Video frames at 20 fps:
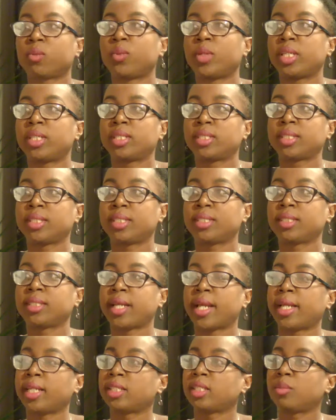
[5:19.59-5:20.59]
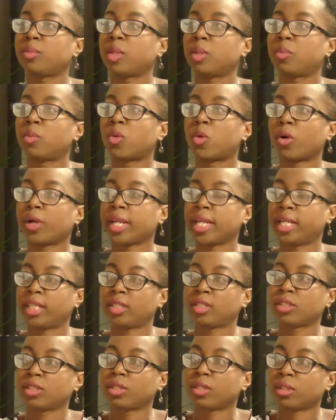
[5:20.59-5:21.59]
weaknesses tend to be more
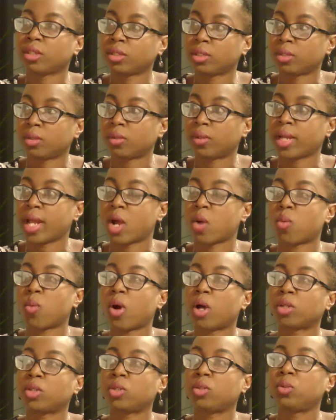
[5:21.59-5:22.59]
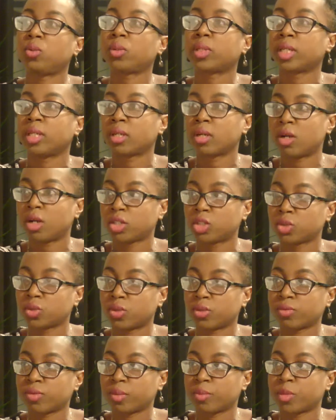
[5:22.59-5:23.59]
internal and what you can
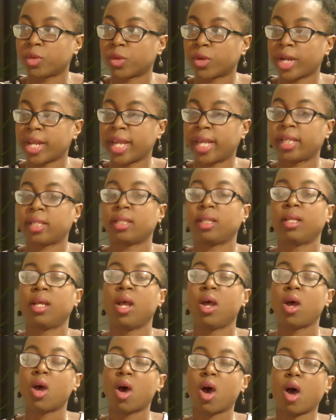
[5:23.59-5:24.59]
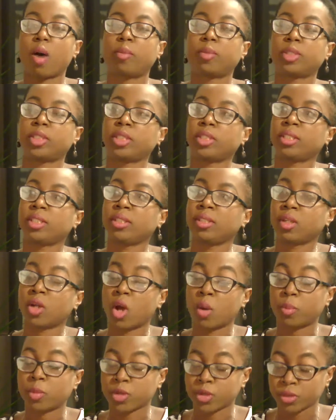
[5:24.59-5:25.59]
control from your end.
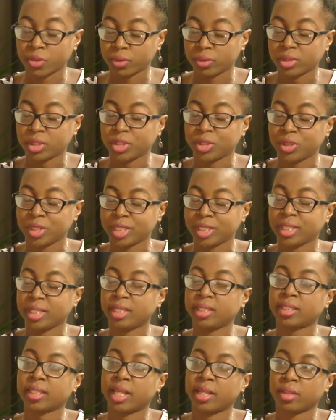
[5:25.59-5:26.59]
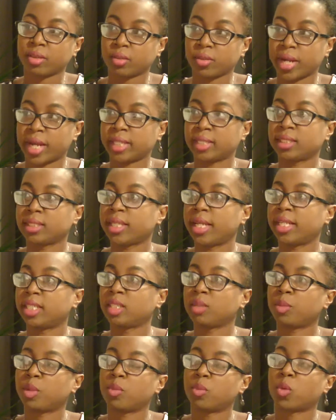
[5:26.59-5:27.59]
Opportunities and threats tend
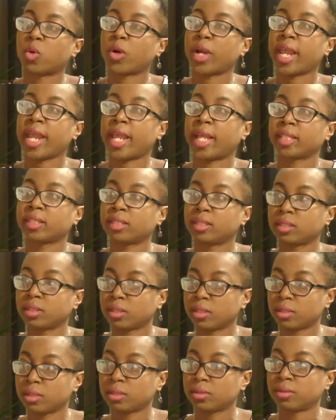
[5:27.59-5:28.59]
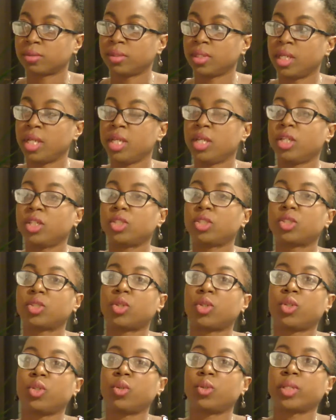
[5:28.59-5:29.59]
to be more external.
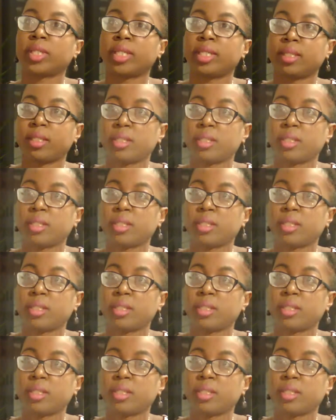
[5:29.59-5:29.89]
So you can